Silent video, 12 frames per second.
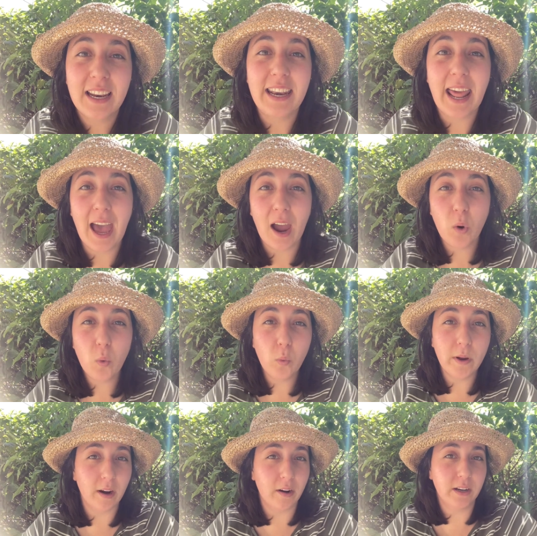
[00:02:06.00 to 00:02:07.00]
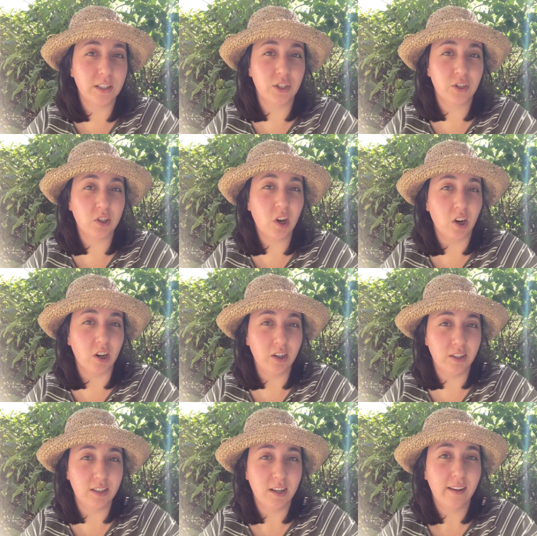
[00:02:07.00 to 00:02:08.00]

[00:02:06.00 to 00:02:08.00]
Now we are gonna start